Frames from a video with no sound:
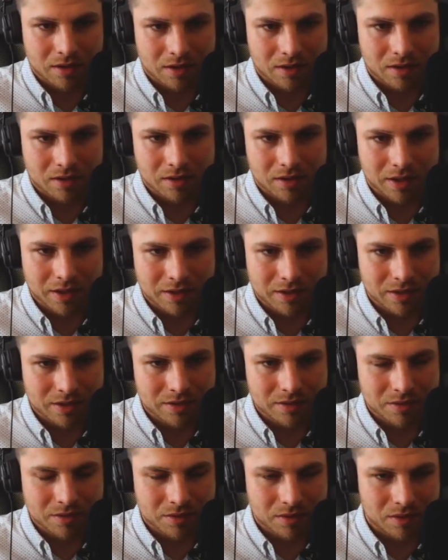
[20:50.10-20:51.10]
like
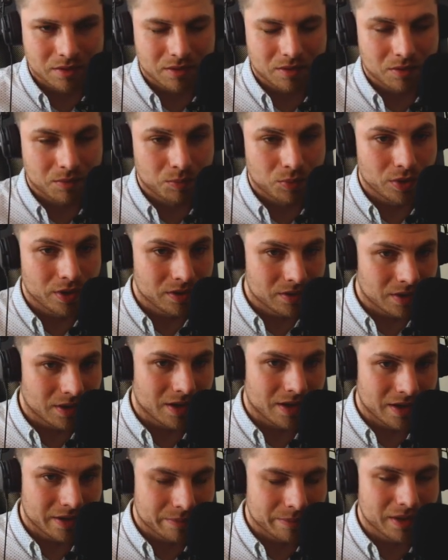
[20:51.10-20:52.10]
this pointer
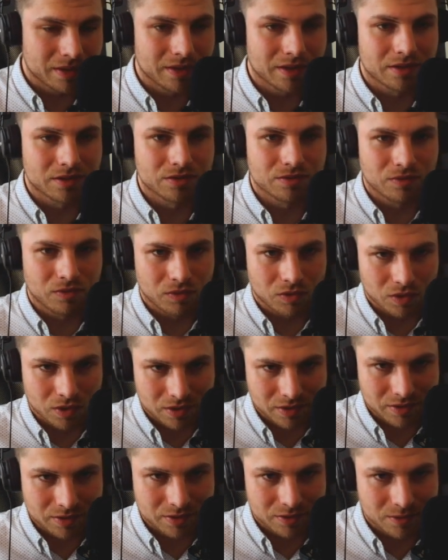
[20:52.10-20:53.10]
arithmetics
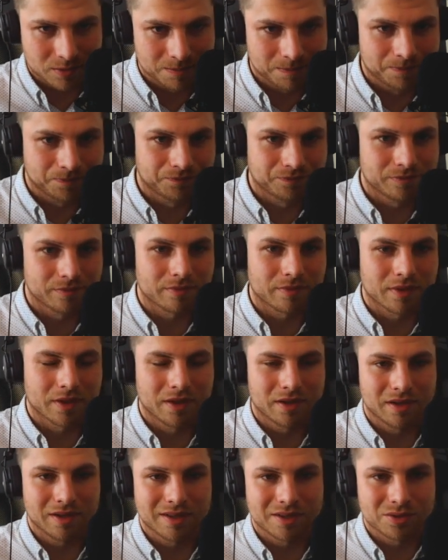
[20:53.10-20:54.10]
works.
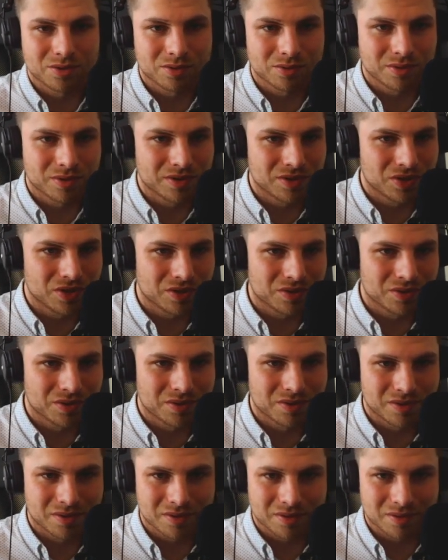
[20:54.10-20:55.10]
Yeah, so it's just